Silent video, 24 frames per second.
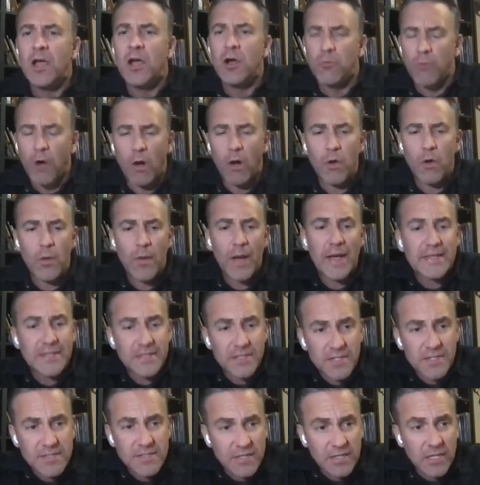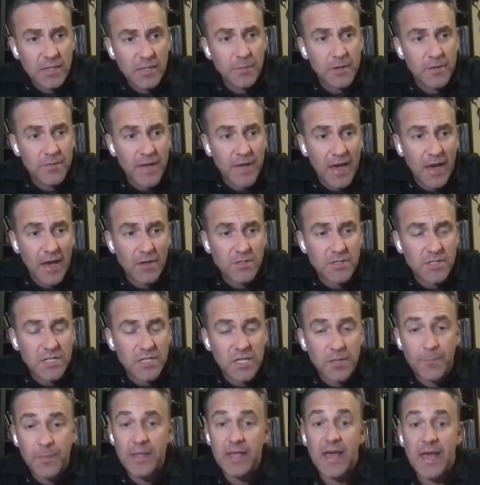While we're waiting, just a little bit of
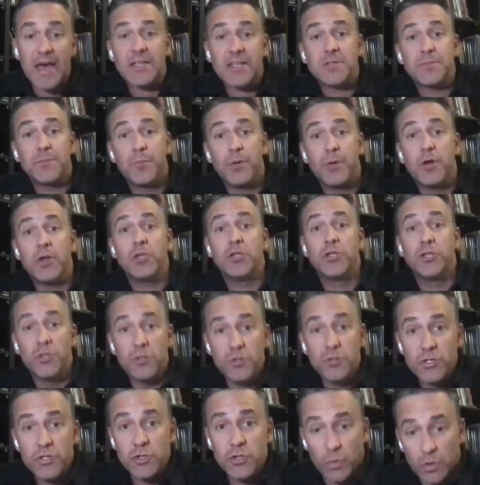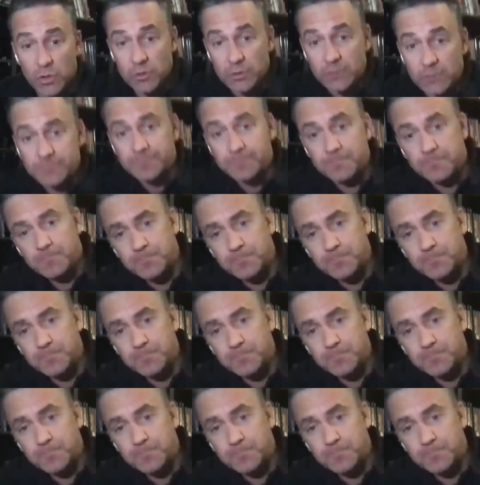housekeeping as per usual.